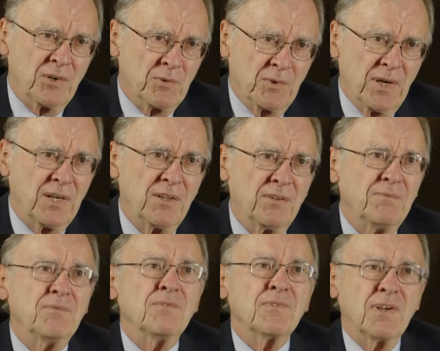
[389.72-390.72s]
Well,
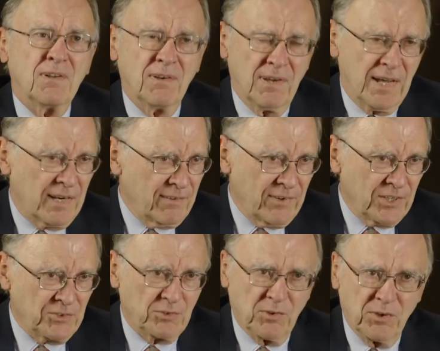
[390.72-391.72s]
a lot of
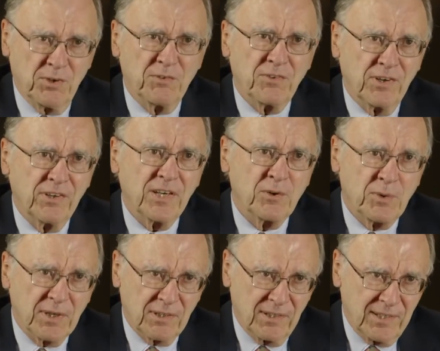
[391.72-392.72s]
us learned very
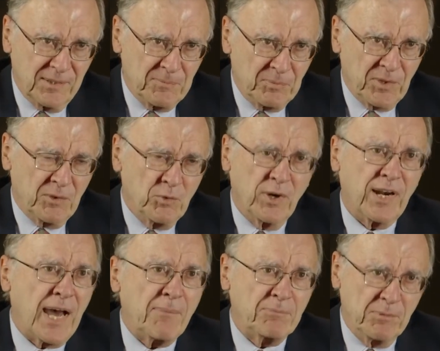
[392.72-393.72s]
quickly what
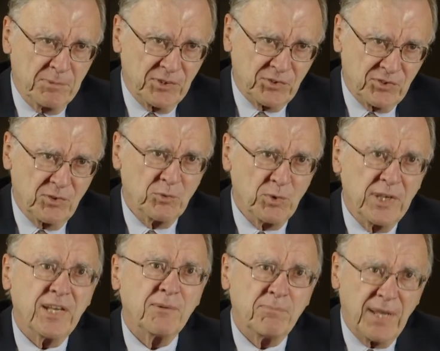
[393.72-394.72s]
optimists we
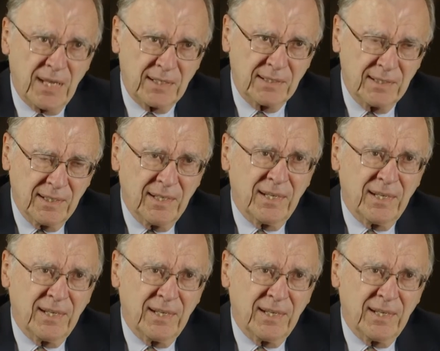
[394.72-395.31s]
had been,